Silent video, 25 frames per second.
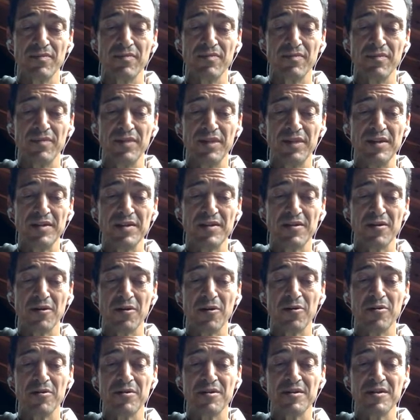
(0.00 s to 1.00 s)
this
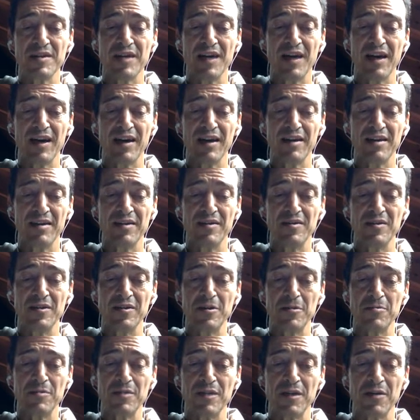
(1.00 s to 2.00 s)
other side
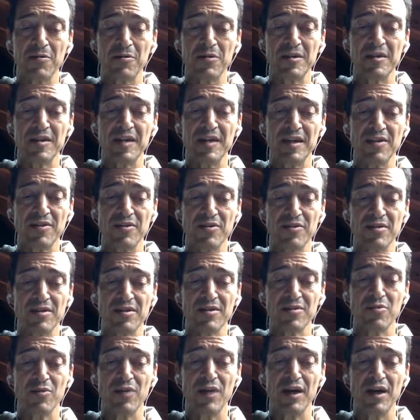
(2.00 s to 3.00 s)
deserves our attention
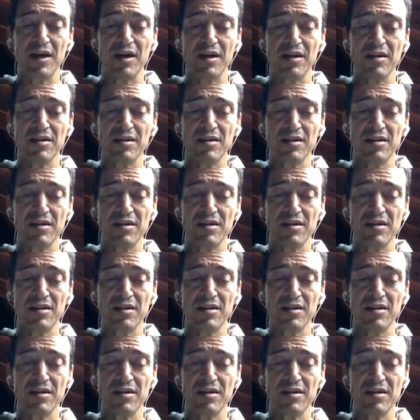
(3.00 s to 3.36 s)
as well.